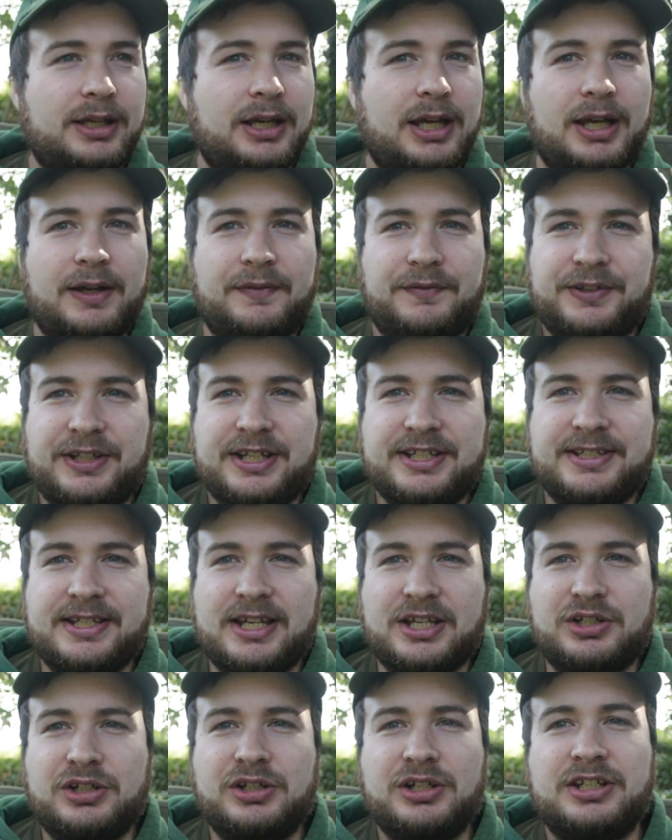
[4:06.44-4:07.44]
uh, for this
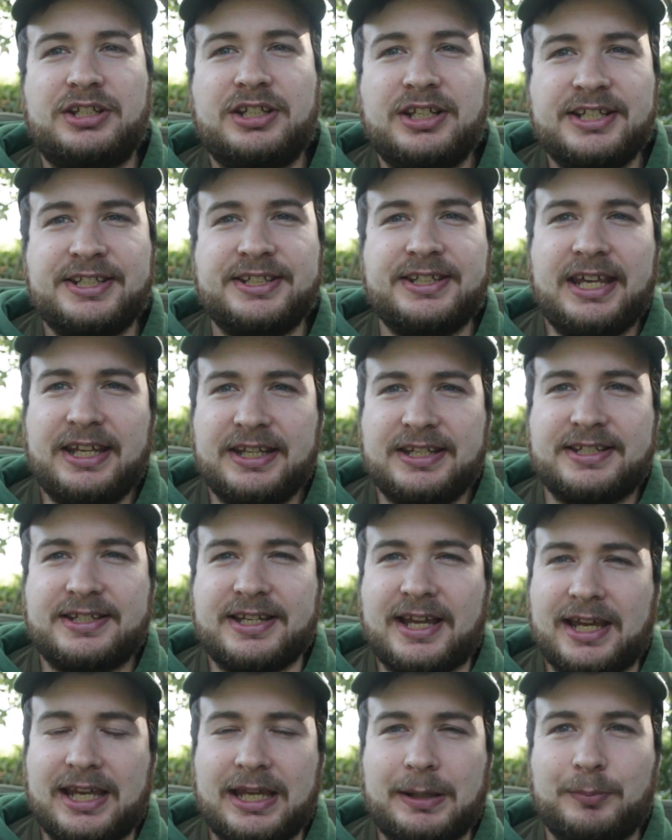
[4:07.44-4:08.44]
session is going to stay the
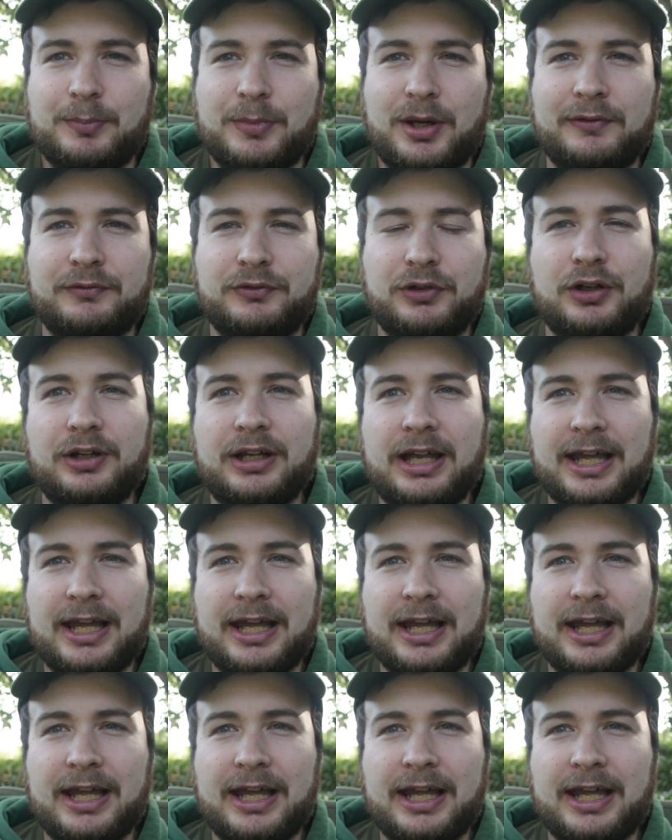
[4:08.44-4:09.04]
same. I've got a